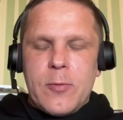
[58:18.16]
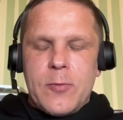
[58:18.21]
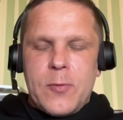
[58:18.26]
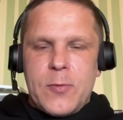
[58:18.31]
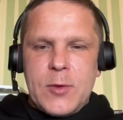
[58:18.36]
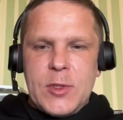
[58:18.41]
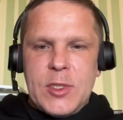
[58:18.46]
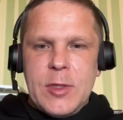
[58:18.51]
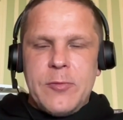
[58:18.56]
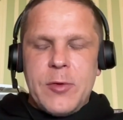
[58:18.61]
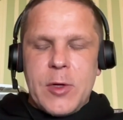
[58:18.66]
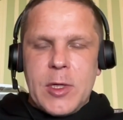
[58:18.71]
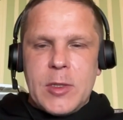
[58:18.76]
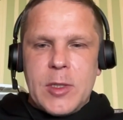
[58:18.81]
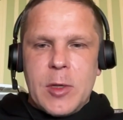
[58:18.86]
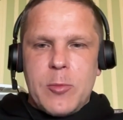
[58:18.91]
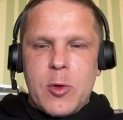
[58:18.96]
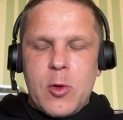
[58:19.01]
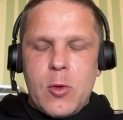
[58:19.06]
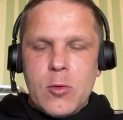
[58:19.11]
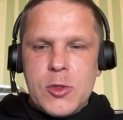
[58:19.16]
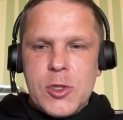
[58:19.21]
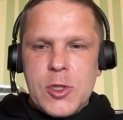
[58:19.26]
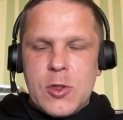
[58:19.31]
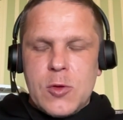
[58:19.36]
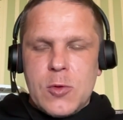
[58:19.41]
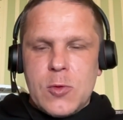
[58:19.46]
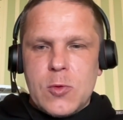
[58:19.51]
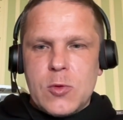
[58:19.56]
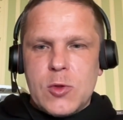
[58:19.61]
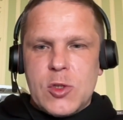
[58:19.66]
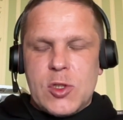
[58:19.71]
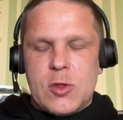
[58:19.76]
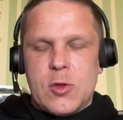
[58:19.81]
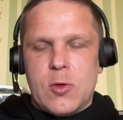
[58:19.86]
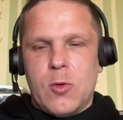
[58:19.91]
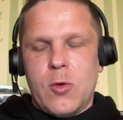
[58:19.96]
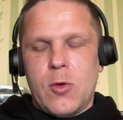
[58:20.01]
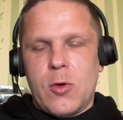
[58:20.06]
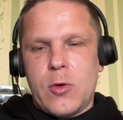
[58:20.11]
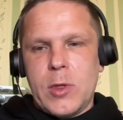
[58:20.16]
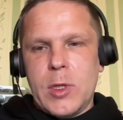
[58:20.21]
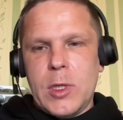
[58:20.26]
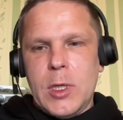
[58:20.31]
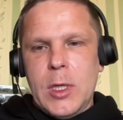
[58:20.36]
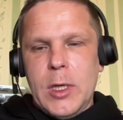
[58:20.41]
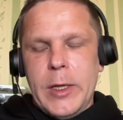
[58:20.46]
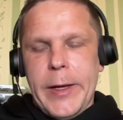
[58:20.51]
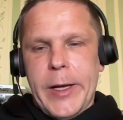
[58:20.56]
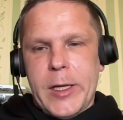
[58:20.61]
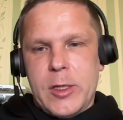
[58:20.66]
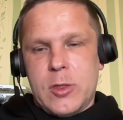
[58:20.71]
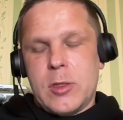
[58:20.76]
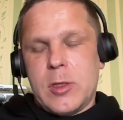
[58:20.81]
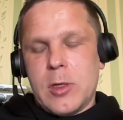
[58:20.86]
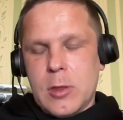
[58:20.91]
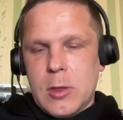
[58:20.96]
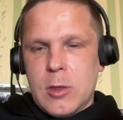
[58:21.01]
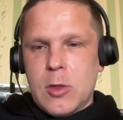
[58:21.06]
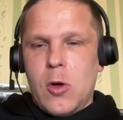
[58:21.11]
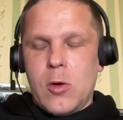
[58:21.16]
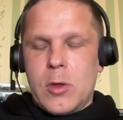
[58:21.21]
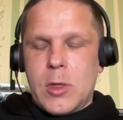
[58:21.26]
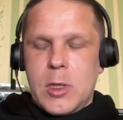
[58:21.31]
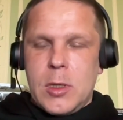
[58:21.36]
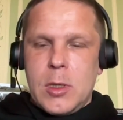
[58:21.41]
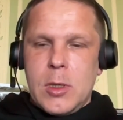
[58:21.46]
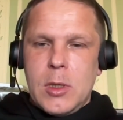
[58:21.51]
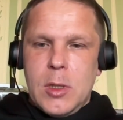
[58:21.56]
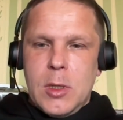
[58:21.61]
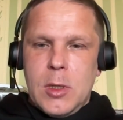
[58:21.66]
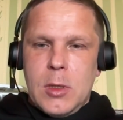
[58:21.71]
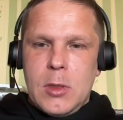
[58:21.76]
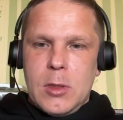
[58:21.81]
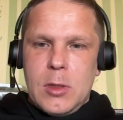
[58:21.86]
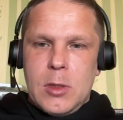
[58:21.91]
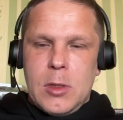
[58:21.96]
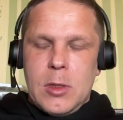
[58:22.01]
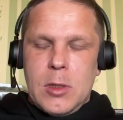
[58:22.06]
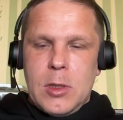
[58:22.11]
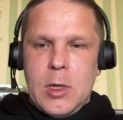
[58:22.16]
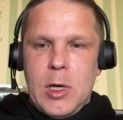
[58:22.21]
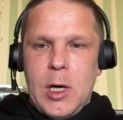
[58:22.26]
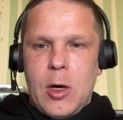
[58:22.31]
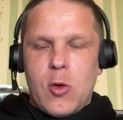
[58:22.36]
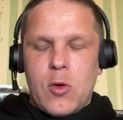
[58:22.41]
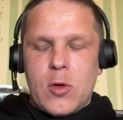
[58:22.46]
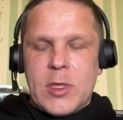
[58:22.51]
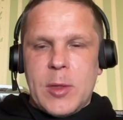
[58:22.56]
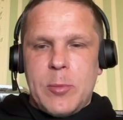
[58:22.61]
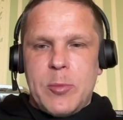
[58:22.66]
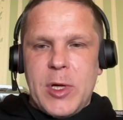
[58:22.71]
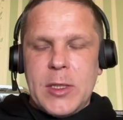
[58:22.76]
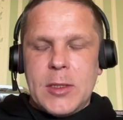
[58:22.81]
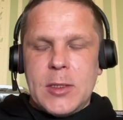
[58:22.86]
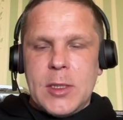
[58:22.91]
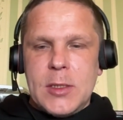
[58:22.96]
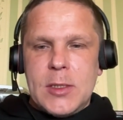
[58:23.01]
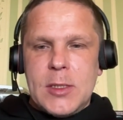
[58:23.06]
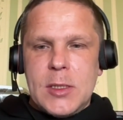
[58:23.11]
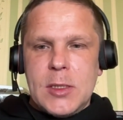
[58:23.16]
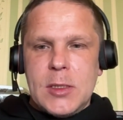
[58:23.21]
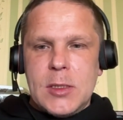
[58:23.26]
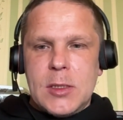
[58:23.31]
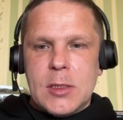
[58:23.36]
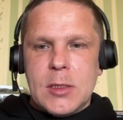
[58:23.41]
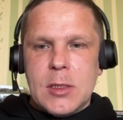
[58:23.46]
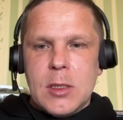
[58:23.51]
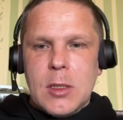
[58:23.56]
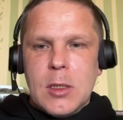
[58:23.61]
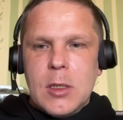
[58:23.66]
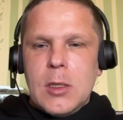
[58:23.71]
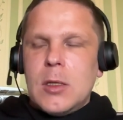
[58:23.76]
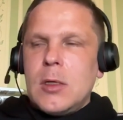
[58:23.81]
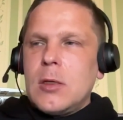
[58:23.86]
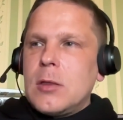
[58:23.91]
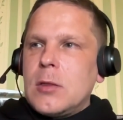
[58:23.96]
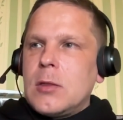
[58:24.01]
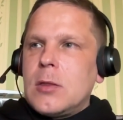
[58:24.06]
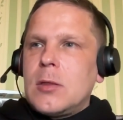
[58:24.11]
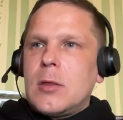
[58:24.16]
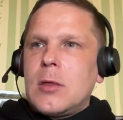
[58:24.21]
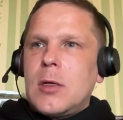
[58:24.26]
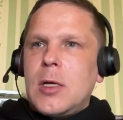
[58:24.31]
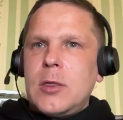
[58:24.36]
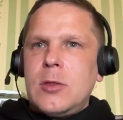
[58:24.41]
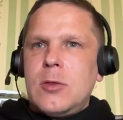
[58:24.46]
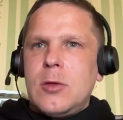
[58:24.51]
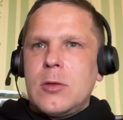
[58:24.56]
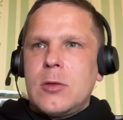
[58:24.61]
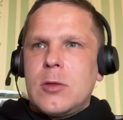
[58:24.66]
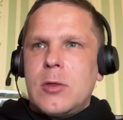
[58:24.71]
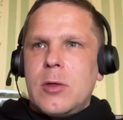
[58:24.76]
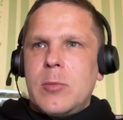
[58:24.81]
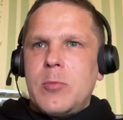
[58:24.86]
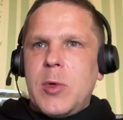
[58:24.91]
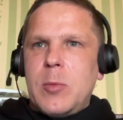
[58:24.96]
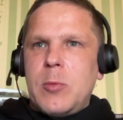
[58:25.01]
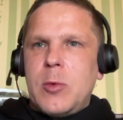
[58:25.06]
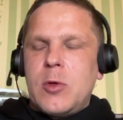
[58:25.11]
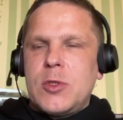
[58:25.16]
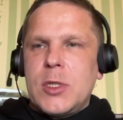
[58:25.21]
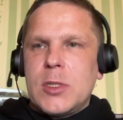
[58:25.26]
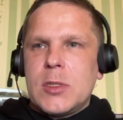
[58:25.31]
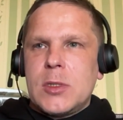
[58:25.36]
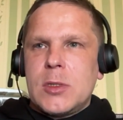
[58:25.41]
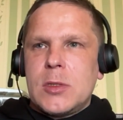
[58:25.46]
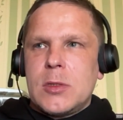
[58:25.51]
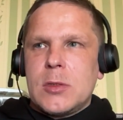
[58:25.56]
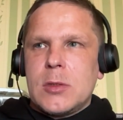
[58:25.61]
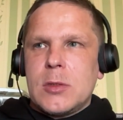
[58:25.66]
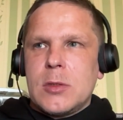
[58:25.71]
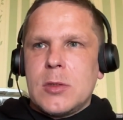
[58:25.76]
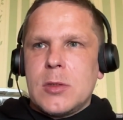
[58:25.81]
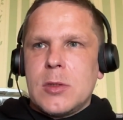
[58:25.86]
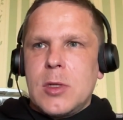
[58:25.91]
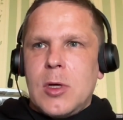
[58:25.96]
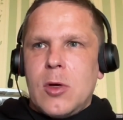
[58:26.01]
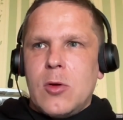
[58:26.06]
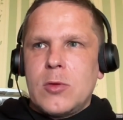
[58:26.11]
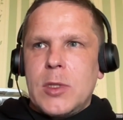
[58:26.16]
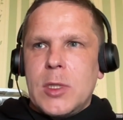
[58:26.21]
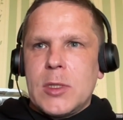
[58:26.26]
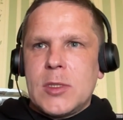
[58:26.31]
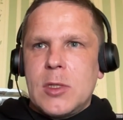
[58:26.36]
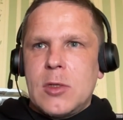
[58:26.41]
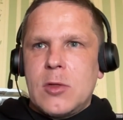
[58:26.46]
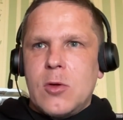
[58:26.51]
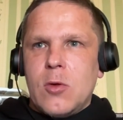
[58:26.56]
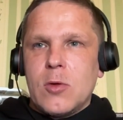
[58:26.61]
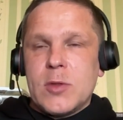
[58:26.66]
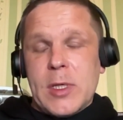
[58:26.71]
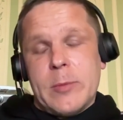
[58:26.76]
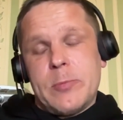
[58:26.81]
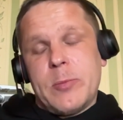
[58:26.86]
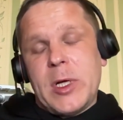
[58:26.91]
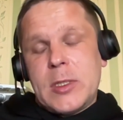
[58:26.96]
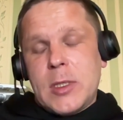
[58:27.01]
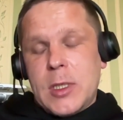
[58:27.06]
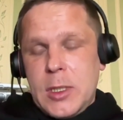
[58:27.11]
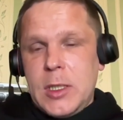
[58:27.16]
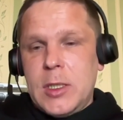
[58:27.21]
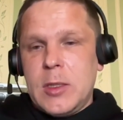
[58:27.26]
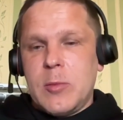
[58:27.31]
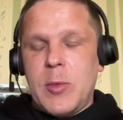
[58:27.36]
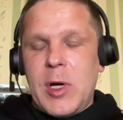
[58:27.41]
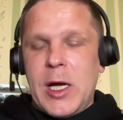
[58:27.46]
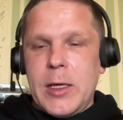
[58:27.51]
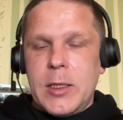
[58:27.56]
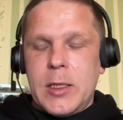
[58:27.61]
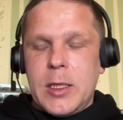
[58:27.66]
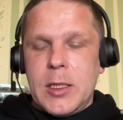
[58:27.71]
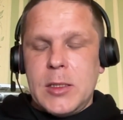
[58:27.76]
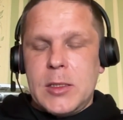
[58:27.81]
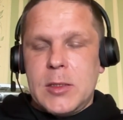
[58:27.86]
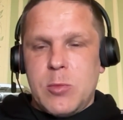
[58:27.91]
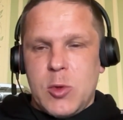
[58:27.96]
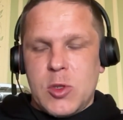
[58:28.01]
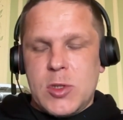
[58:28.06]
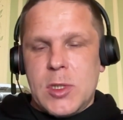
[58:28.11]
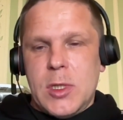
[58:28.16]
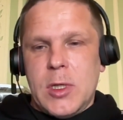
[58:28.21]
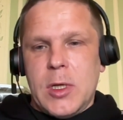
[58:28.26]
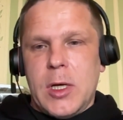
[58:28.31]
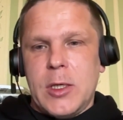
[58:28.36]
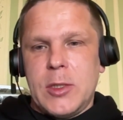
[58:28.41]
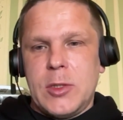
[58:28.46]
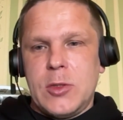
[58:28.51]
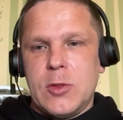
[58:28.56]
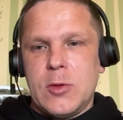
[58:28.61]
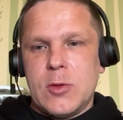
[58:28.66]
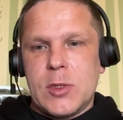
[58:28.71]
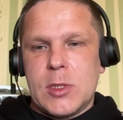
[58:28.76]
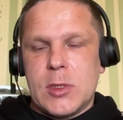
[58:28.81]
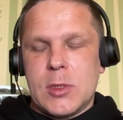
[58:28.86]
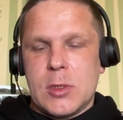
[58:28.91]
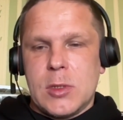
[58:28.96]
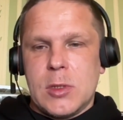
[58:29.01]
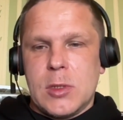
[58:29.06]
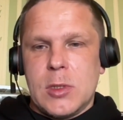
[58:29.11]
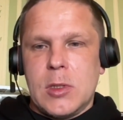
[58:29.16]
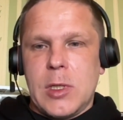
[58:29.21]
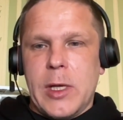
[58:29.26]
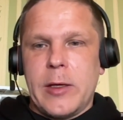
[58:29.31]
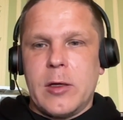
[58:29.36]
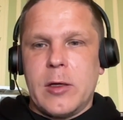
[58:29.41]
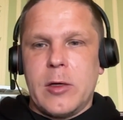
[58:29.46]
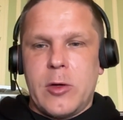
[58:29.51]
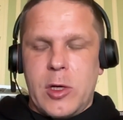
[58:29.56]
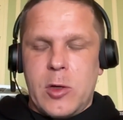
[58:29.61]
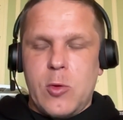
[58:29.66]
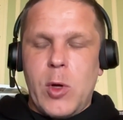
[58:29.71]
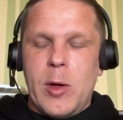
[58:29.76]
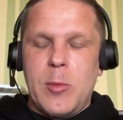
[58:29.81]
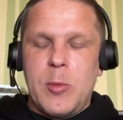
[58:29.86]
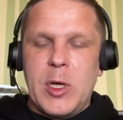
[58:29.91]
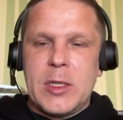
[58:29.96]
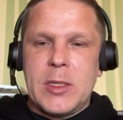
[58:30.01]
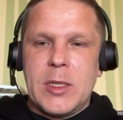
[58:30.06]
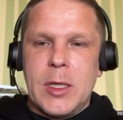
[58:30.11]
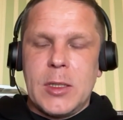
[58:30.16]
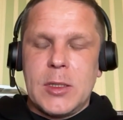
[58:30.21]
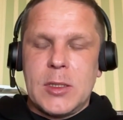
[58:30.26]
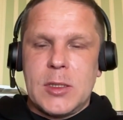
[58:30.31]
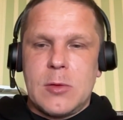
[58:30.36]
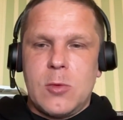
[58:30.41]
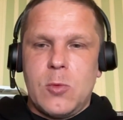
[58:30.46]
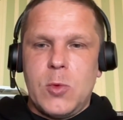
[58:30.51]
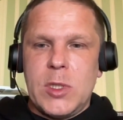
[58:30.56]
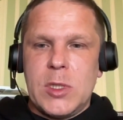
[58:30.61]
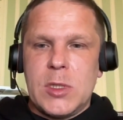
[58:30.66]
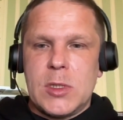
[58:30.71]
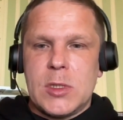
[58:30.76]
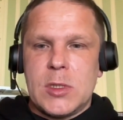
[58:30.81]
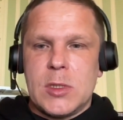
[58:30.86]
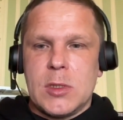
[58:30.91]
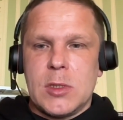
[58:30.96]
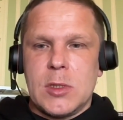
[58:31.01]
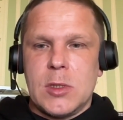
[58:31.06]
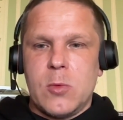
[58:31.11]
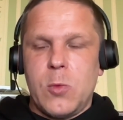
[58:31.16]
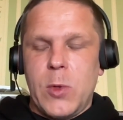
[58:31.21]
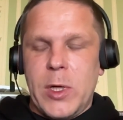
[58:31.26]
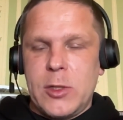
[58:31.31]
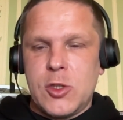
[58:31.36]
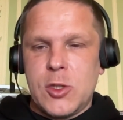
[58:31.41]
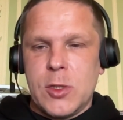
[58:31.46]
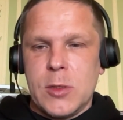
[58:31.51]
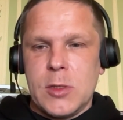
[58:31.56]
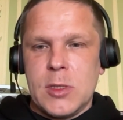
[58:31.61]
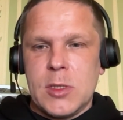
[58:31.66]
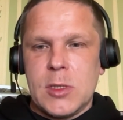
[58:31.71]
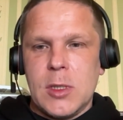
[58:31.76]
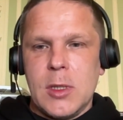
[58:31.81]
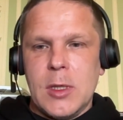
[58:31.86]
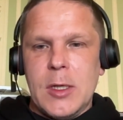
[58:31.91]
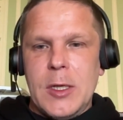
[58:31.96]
of different approach to store and lock our dependencies. I don't remember just how does it goes. But in my case, mostly I use like requirement text with versions.